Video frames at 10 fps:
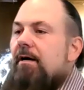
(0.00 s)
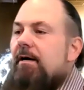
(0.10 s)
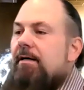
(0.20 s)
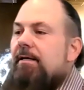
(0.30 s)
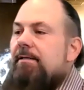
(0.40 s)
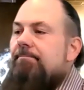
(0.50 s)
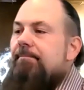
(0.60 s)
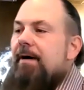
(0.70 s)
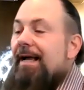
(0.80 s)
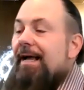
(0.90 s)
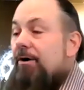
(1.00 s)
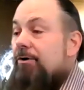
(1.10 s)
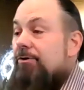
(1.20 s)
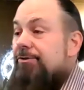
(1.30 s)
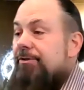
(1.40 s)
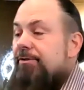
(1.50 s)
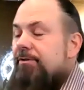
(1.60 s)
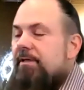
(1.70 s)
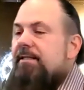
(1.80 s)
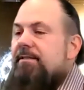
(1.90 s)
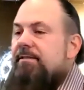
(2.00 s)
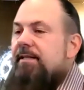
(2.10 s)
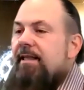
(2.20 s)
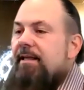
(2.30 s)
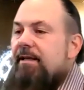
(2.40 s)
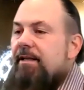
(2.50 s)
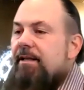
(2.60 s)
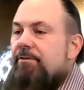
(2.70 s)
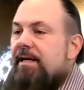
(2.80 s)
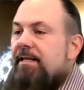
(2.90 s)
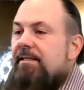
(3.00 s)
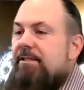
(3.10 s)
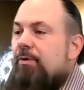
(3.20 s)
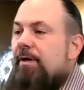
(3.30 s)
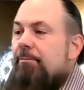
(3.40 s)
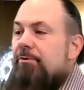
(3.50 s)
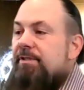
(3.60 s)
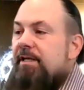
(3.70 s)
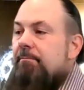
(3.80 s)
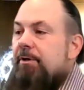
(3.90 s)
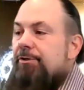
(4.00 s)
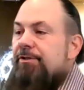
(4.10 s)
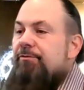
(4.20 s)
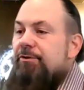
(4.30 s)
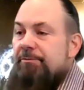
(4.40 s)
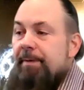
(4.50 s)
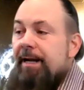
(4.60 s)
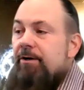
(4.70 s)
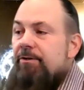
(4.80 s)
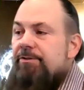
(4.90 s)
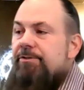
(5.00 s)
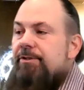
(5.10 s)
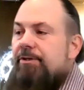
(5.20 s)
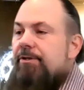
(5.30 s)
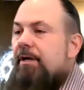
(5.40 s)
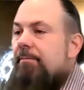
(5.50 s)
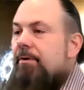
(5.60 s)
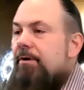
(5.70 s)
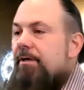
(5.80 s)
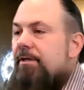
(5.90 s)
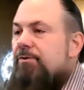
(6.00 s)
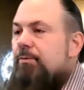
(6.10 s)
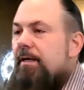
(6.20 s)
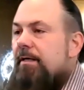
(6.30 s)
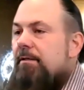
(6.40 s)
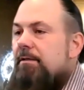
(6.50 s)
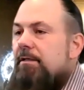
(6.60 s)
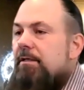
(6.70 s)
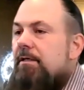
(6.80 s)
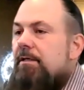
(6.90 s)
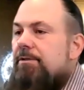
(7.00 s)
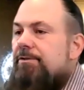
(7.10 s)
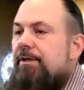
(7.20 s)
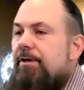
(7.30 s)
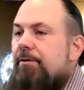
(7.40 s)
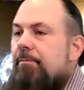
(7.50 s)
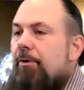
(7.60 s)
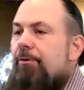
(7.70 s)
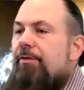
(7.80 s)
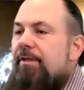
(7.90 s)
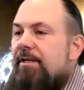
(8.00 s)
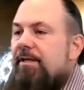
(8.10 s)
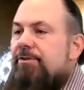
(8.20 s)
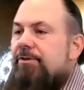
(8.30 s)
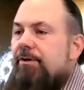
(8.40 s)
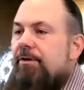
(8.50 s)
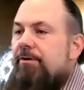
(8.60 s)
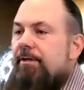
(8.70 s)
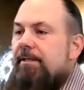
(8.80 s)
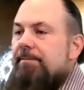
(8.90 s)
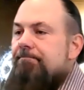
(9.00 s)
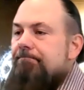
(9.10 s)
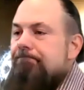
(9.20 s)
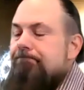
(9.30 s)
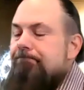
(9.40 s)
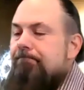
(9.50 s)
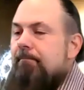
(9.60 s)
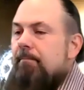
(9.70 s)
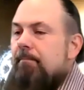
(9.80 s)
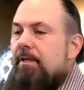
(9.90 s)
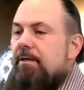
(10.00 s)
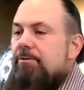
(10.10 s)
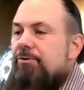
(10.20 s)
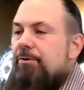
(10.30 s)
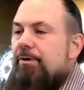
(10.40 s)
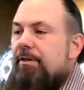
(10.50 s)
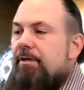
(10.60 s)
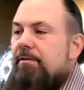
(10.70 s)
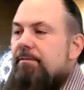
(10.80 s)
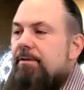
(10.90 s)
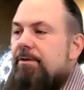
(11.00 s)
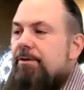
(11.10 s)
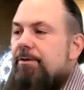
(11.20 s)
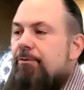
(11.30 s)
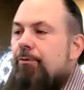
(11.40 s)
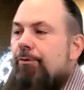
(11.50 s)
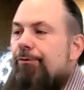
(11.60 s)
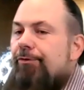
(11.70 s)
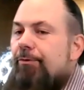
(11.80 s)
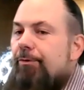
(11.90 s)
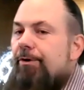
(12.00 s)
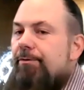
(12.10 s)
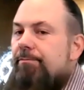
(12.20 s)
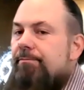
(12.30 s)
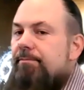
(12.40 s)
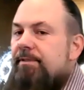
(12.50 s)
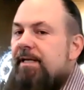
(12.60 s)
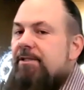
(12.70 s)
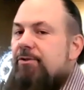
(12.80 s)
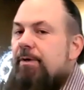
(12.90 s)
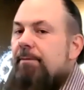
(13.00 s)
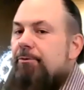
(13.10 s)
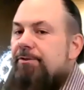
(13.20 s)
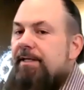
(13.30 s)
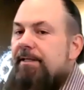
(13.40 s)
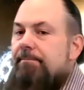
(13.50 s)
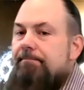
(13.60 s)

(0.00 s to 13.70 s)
Um, I also like to say that, you know, ten to twenty percent budget for spares is a good number as well. So both of these are, uh, you know, sort of the, the, the rules of the road. ten to twenty percent.